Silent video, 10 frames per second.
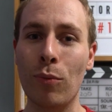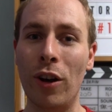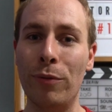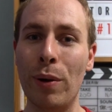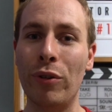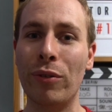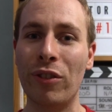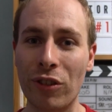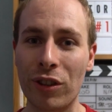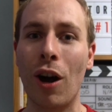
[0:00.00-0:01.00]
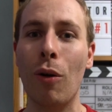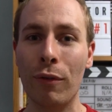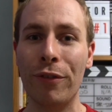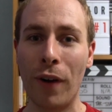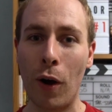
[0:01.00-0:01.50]
why he's built up such a
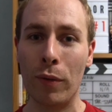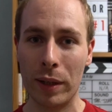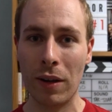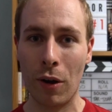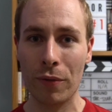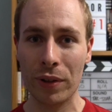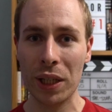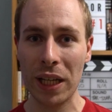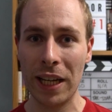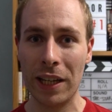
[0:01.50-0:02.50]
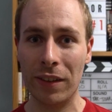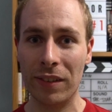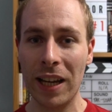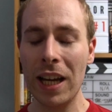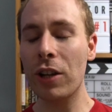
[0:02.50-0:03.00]
cult following over the years.
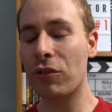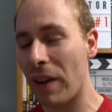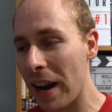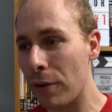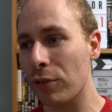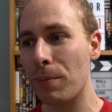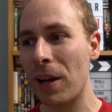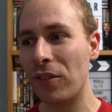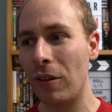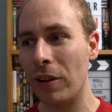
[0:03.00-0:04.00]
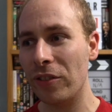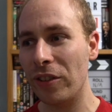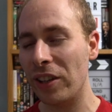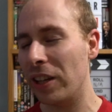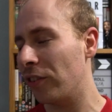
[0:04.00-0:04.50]
Trejo
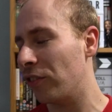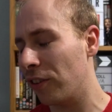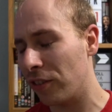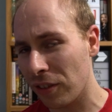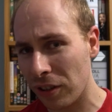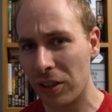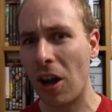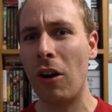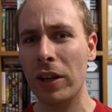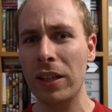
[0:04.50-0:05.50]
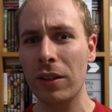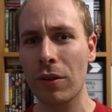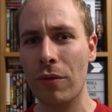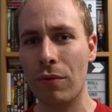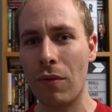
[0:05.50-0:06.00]
specialises in a certain kind
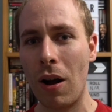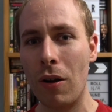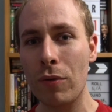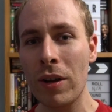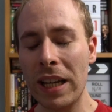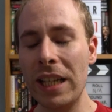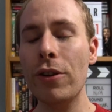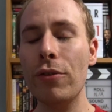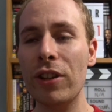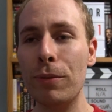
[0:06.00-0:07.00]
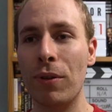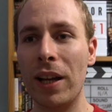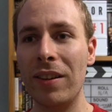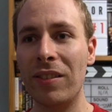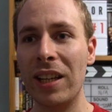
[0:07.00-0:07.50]
of role. He usually
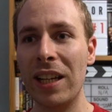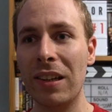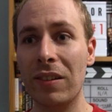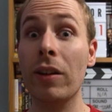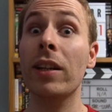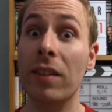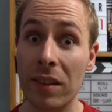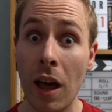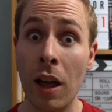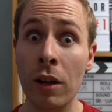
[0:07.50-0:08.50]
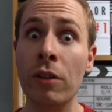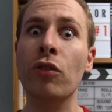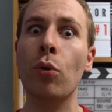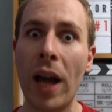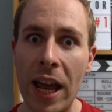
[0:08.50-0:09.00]
plays things like
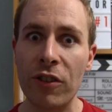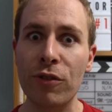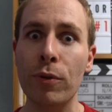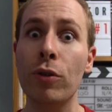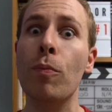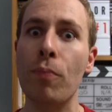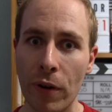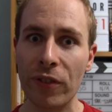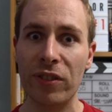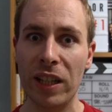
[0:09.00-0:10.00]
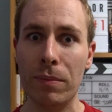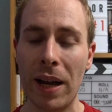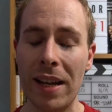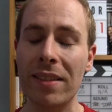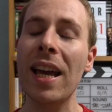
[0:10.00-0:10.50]
thugs or henchmen or prison
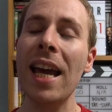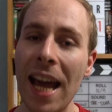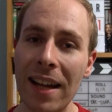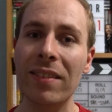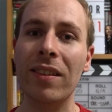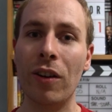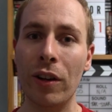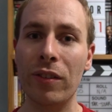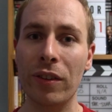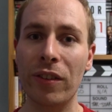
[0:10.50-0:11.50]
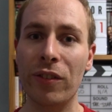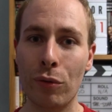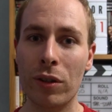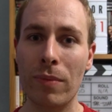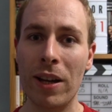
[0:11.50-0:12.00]
inmates, hence the title of this
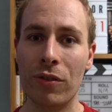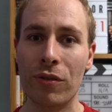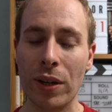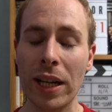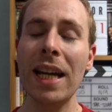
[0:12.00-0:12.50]
documentary,